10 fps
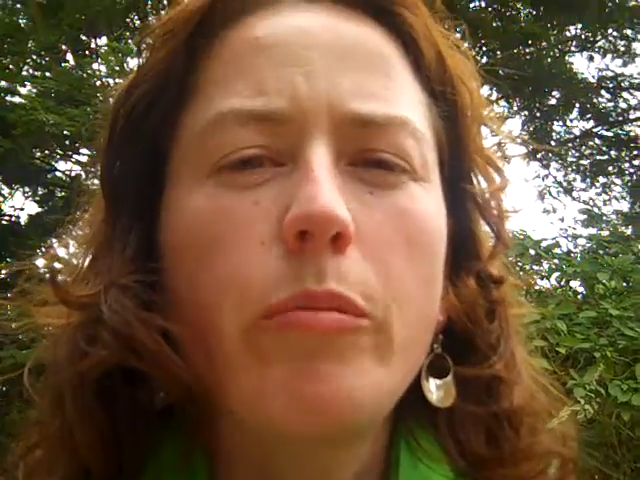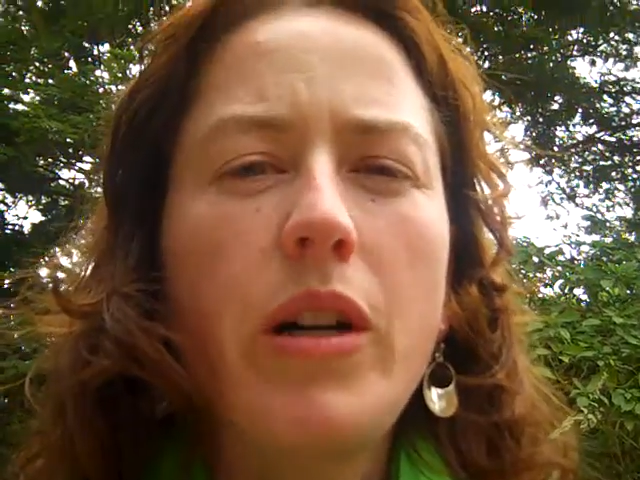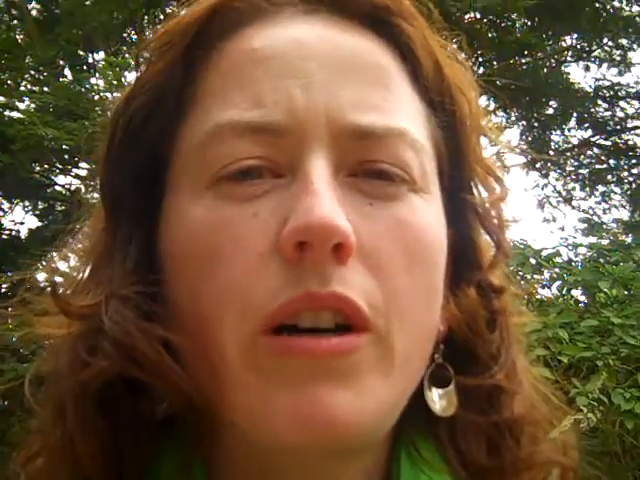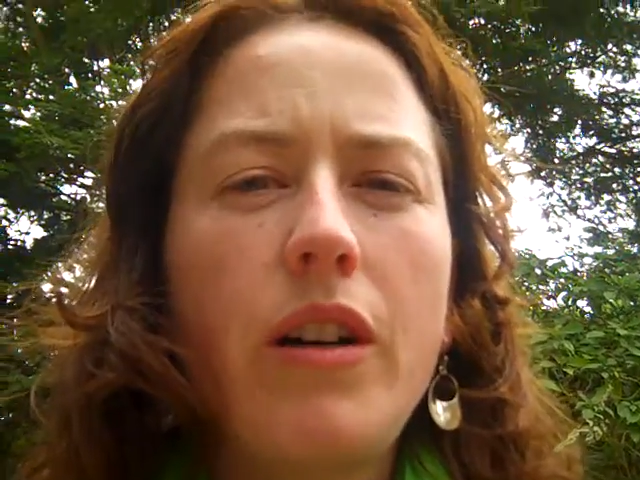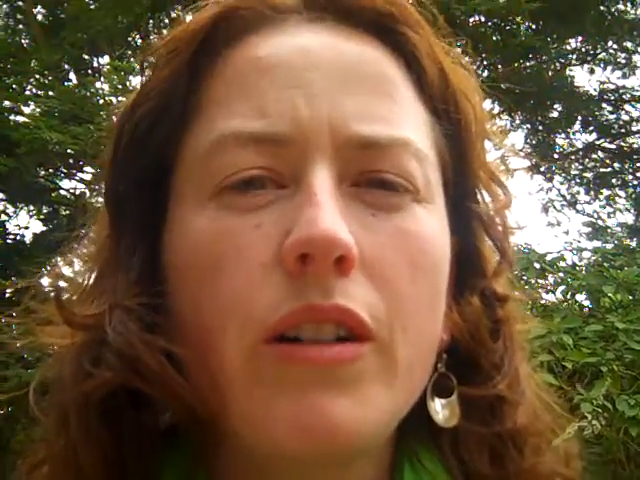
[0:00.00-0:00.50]

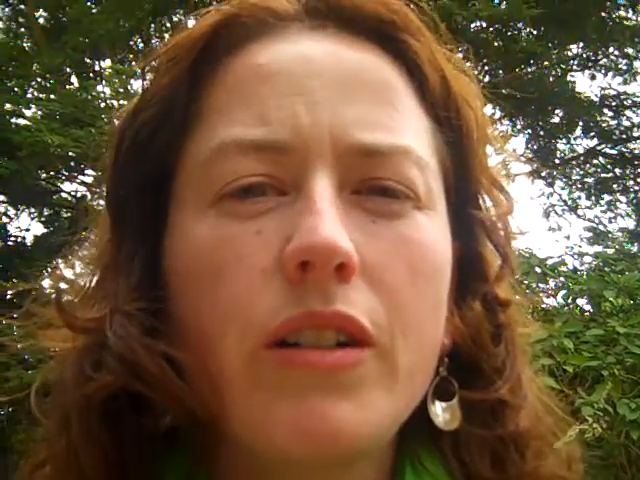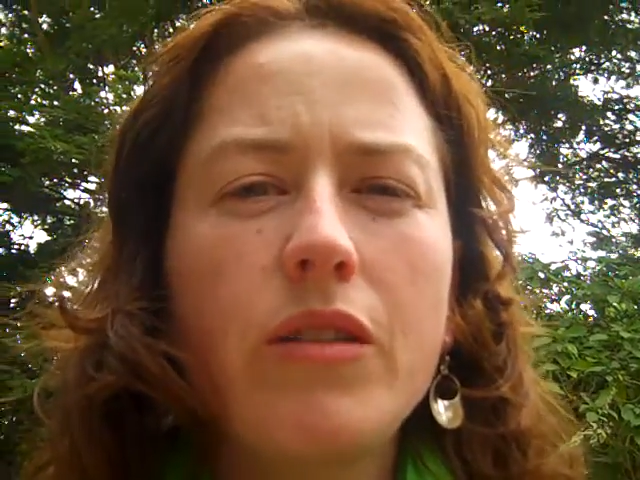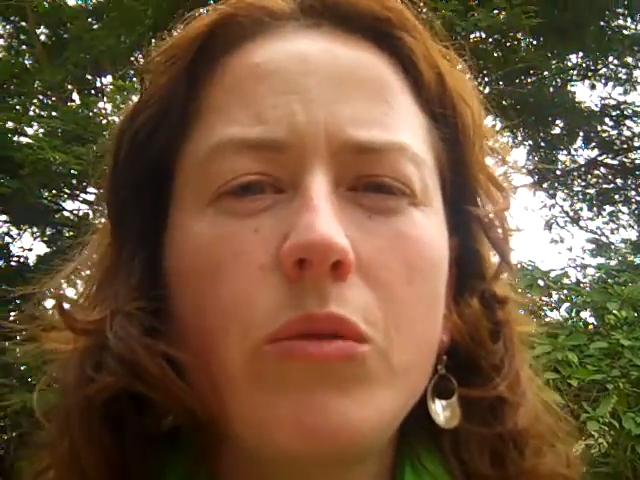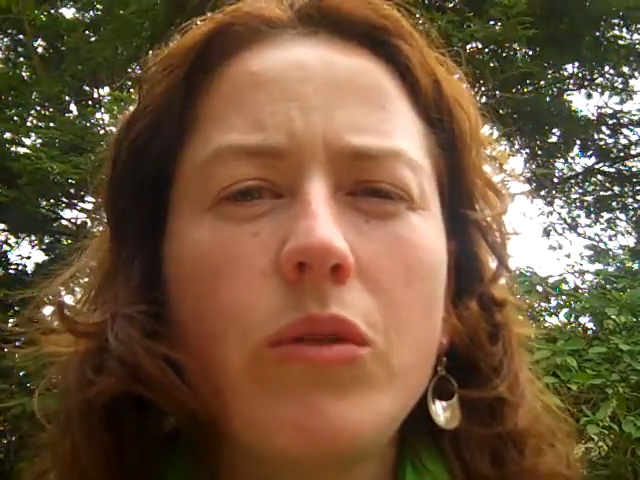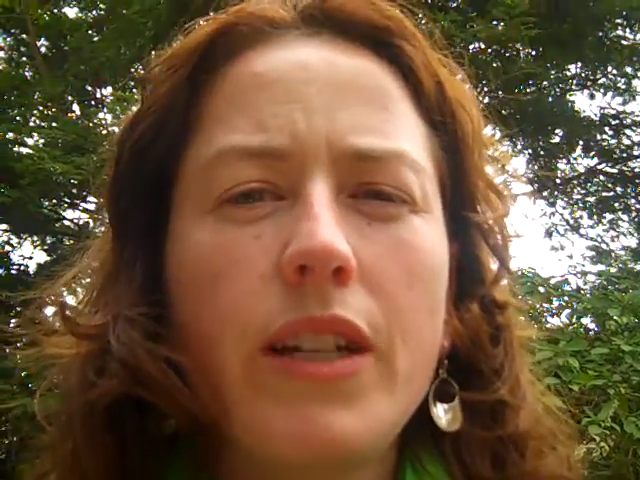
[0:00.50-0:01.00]
park
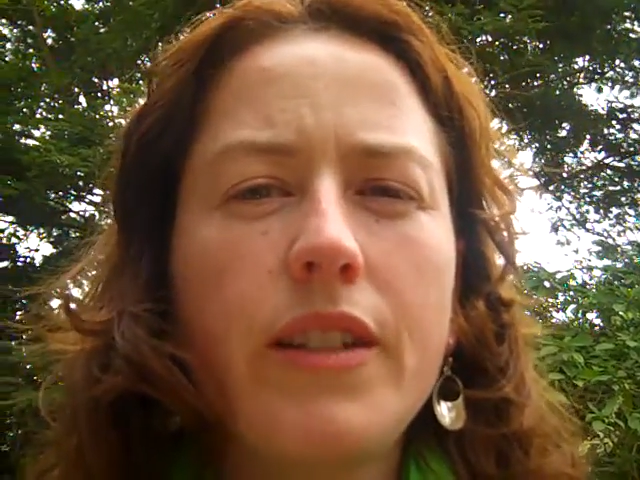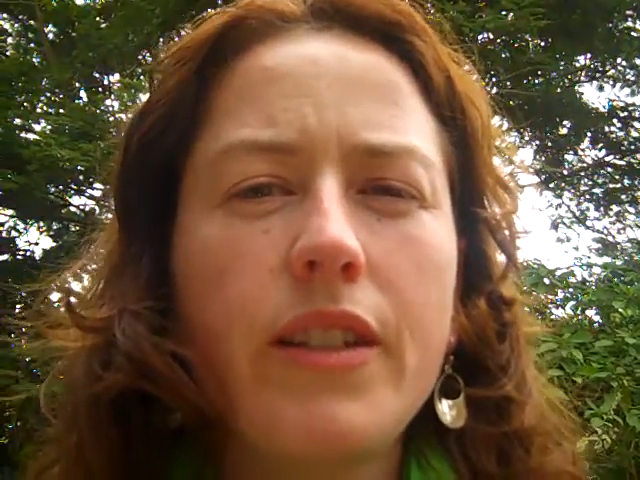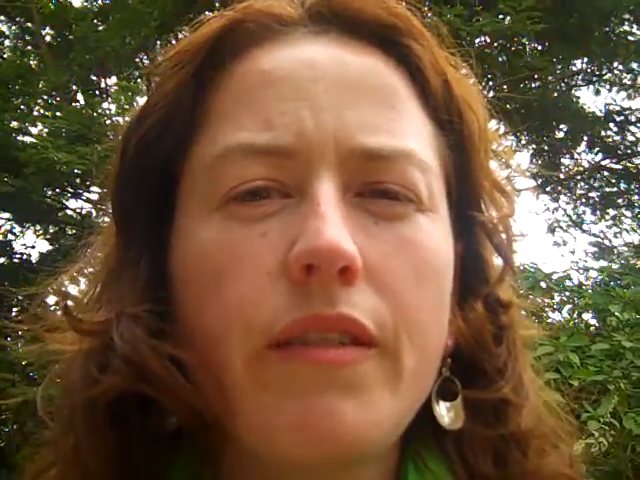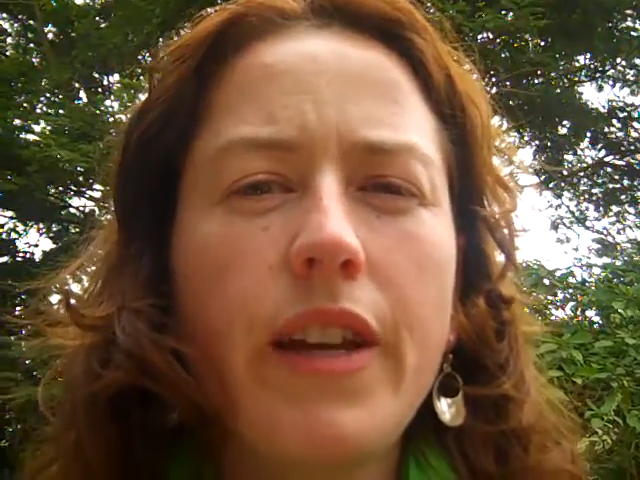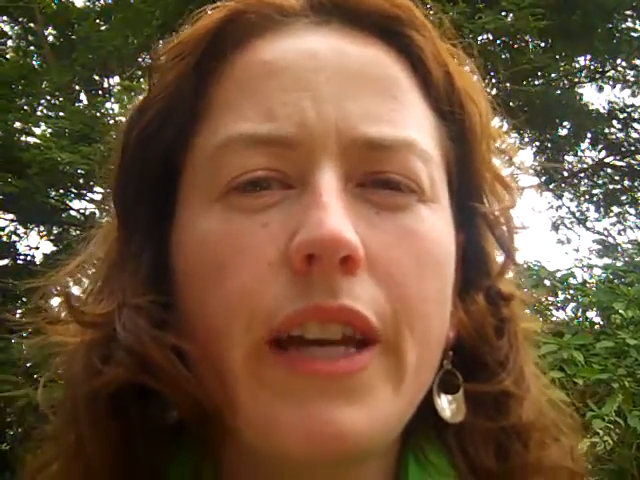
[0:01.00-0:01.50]
all that
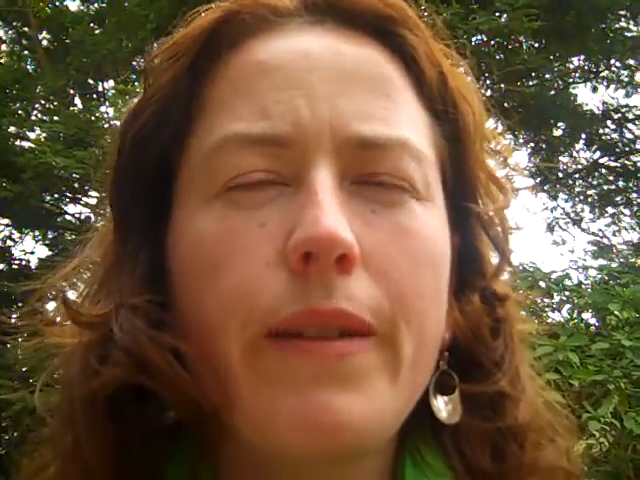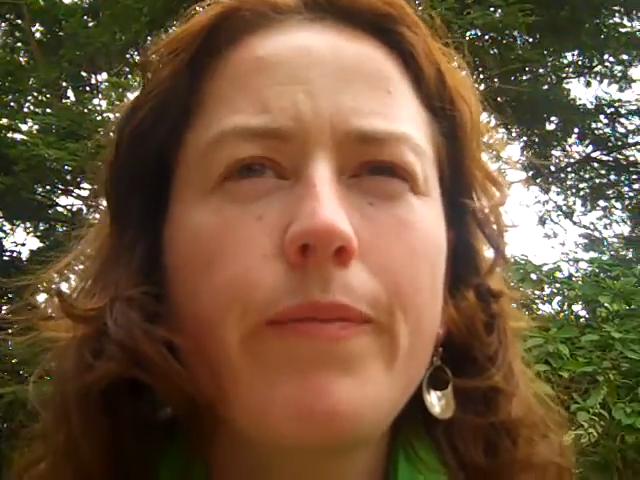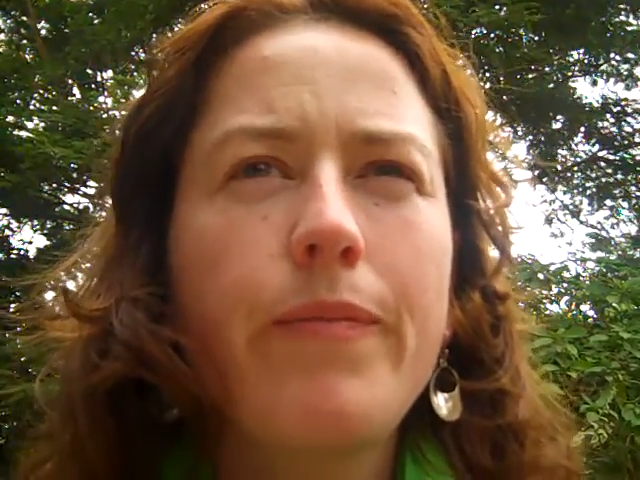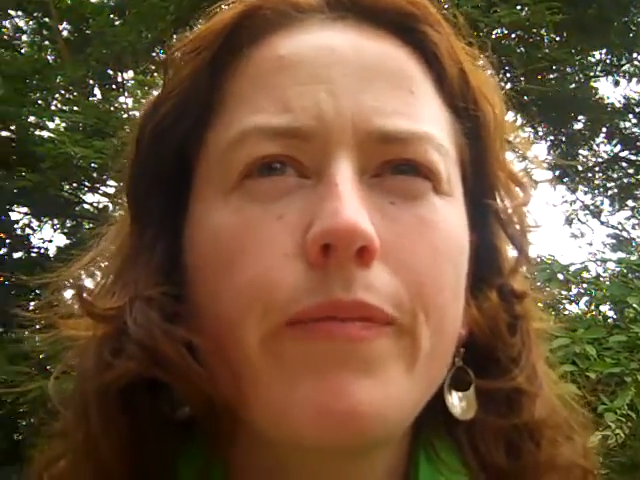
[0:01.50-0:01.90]
stuff here,